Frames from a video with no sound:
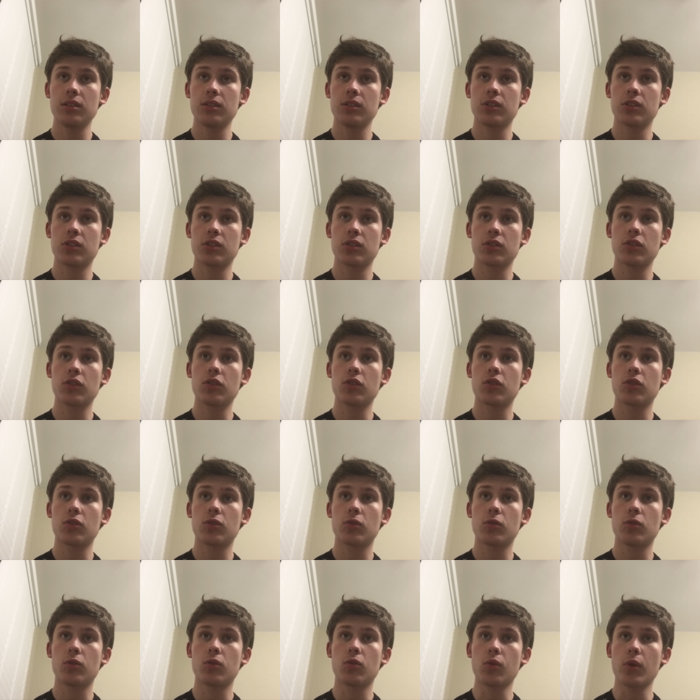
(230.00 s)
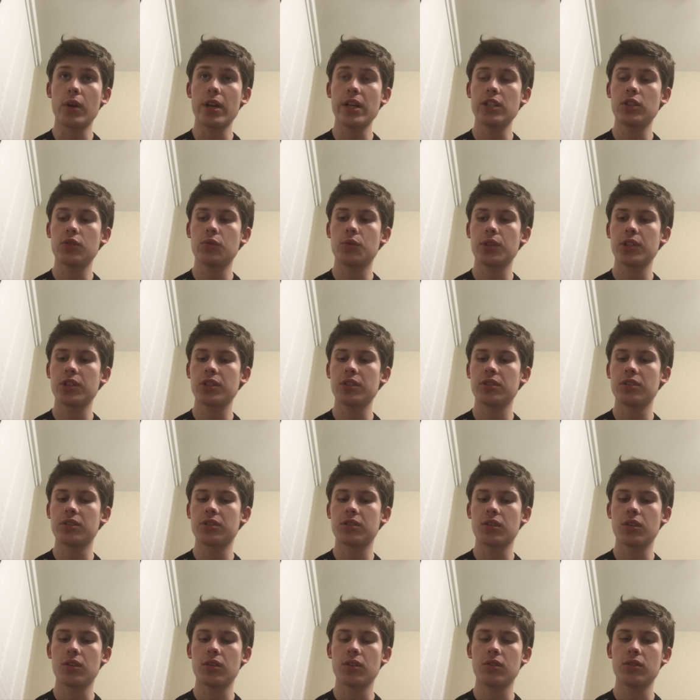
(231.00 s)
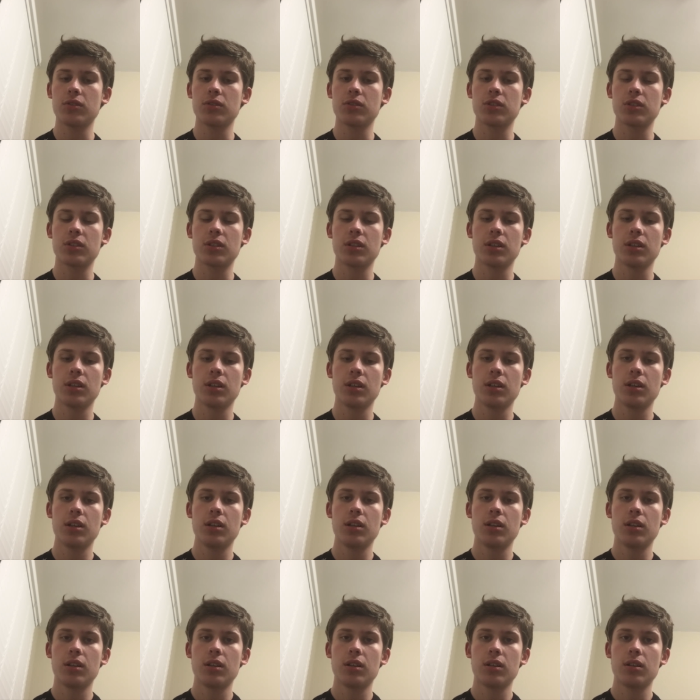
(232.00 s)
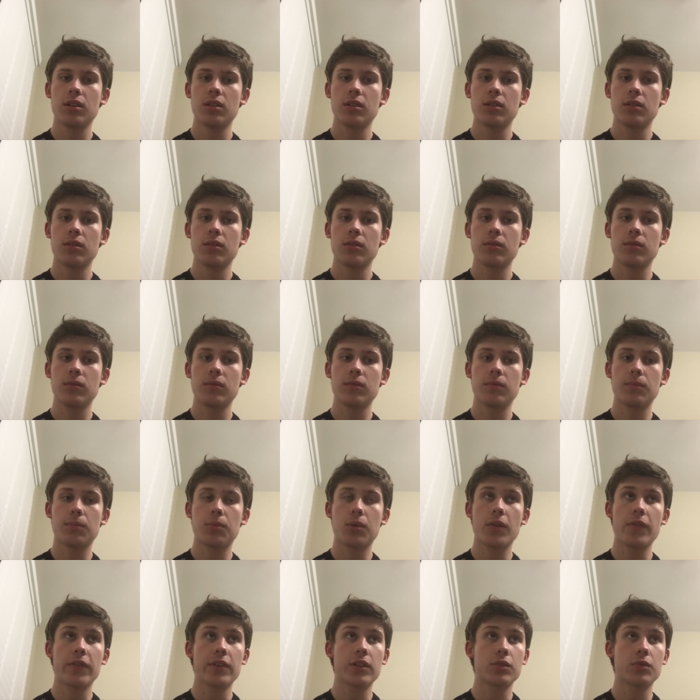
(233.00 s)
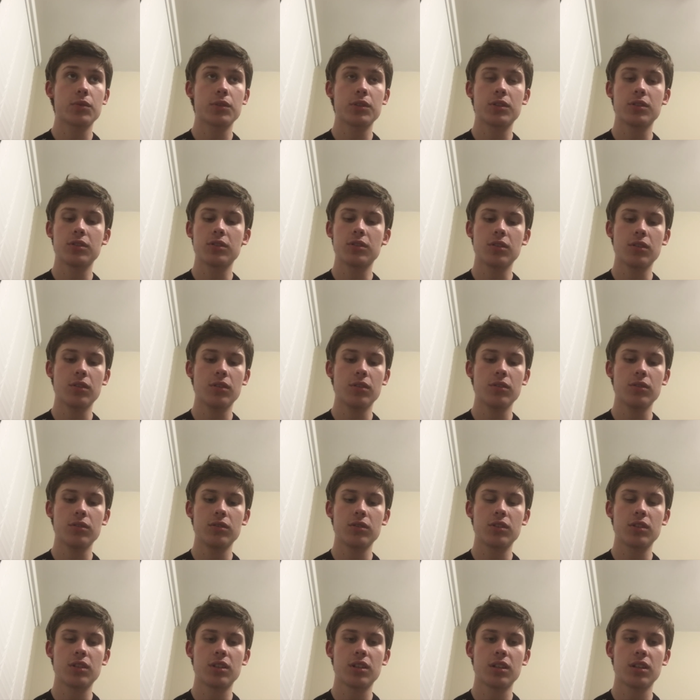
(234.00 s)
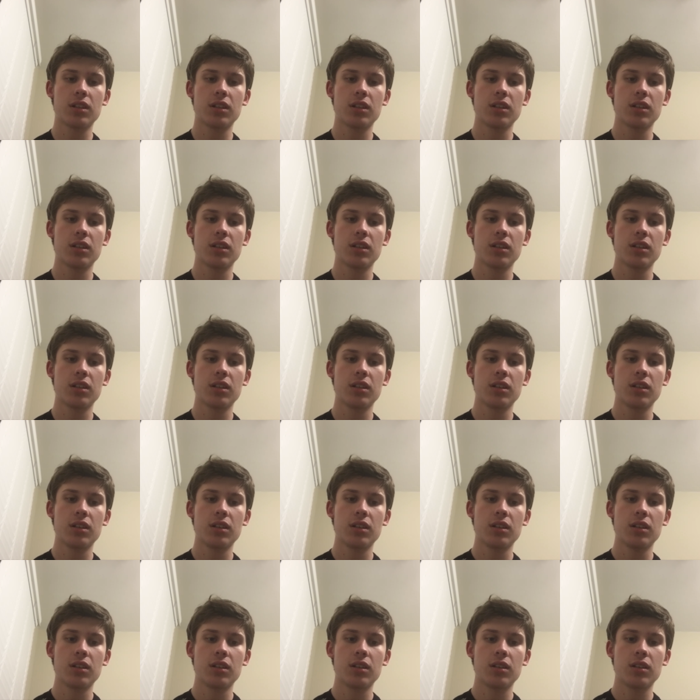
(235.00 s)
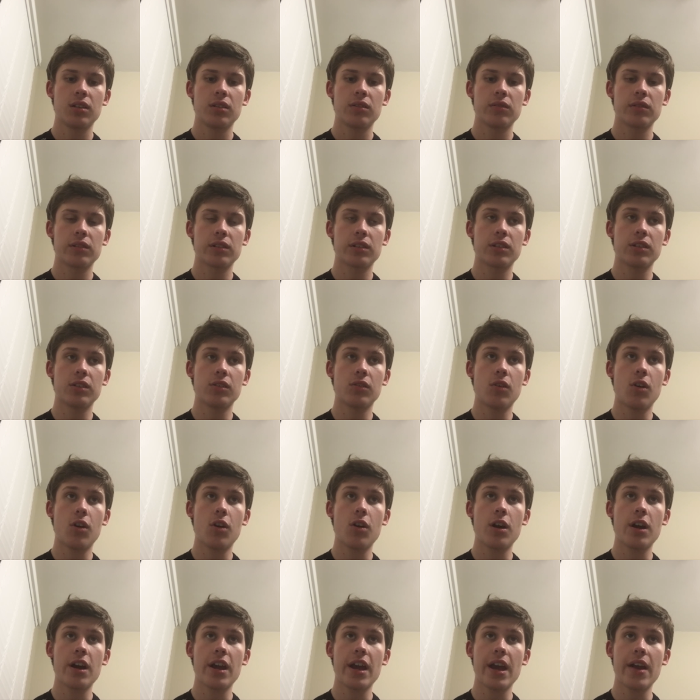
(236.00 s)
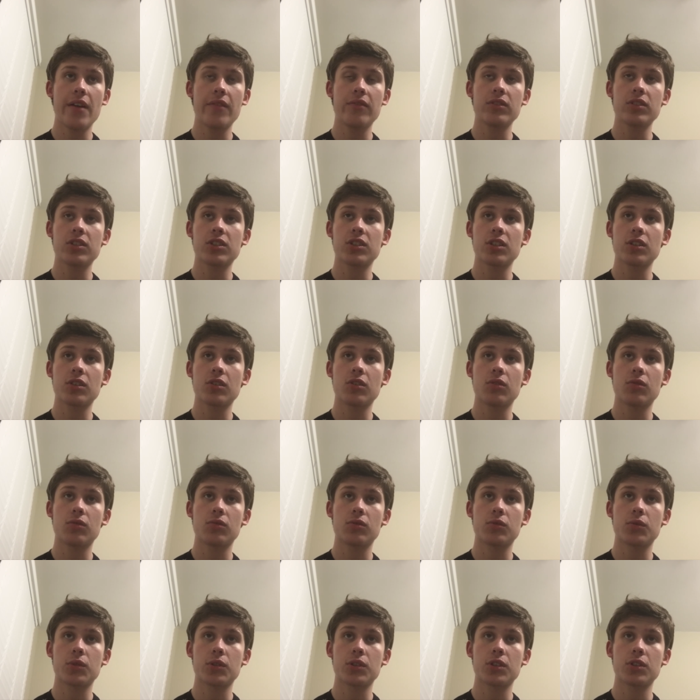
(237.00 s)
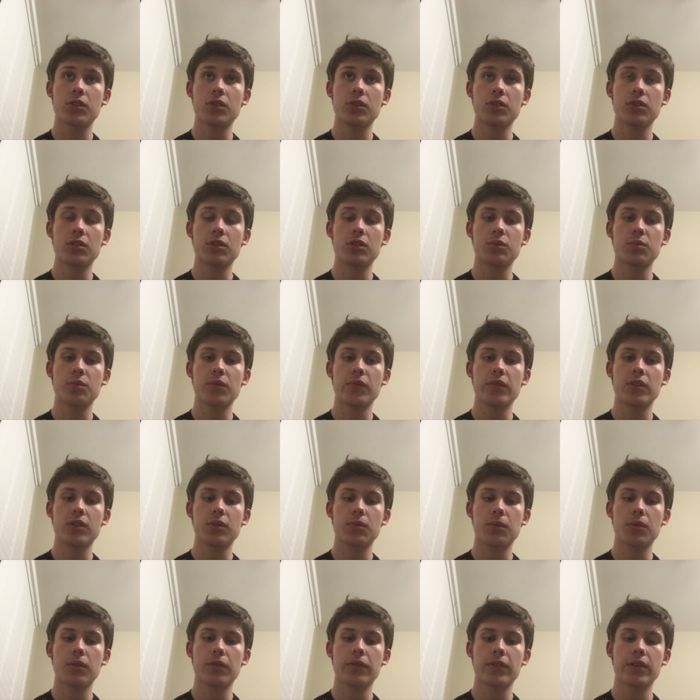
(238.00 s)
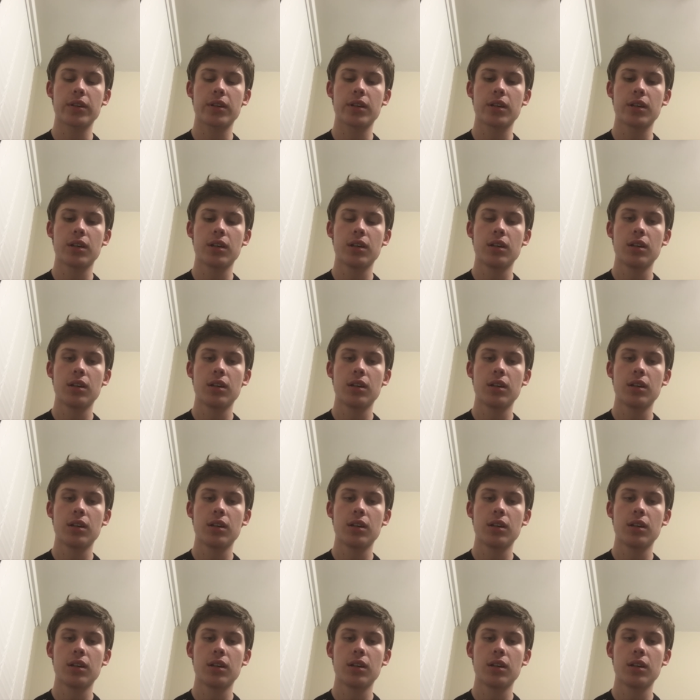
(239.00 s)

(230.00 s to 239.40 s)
just great twists and turns, perfect twists and turns. Like you know, every single twist and turn in this movie is perfect.